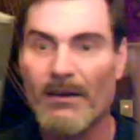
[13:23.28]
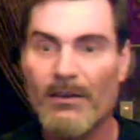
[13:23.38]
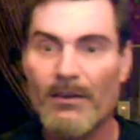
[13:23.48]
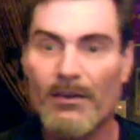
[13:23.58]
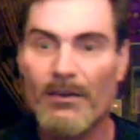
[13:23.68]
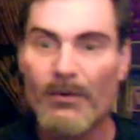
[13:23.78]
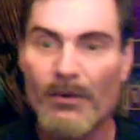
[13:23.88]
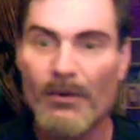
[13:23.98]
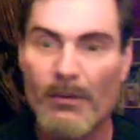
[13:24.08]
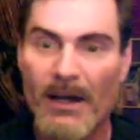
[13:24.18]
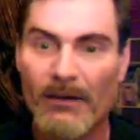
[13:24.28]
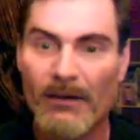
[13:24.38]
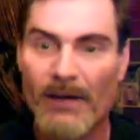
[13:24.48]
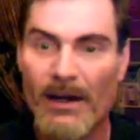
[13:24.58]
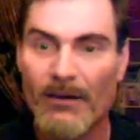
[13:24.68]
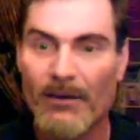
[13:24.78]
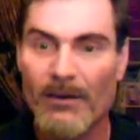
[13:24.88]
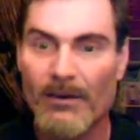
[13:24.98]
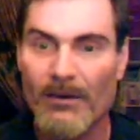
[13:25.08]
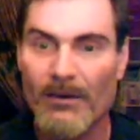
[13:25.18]
and then you can turn it back around,
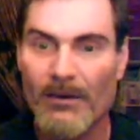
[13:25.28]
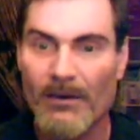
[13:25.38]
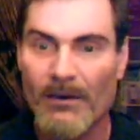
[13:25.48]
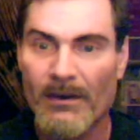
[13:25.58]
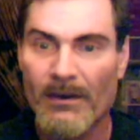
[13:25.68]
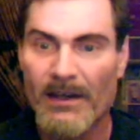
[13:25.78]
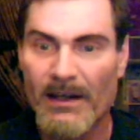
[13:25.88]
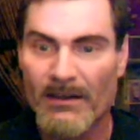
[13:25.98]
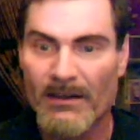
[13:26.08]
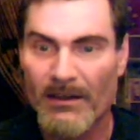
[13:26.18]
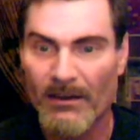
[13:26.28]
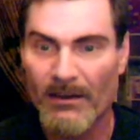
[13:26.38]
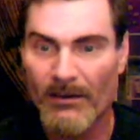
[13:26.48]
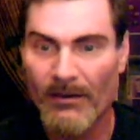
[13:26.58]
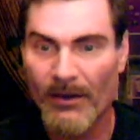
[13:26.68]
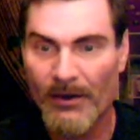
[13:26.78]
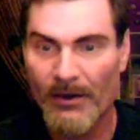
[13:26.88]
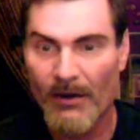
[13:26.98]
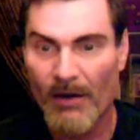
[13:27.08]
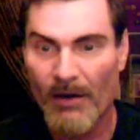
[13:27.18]
and yeah, it's getting a
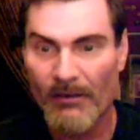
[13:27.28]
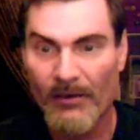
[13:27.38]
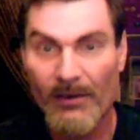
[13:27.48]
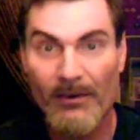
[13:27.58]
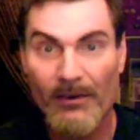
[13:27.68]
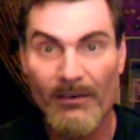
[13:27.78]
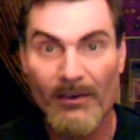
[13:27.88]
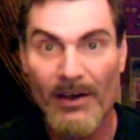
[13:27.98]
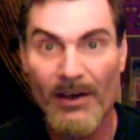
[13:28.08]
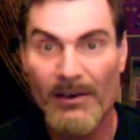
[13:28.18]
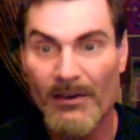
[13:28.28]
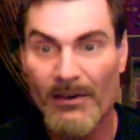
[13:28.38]
glare off of the light.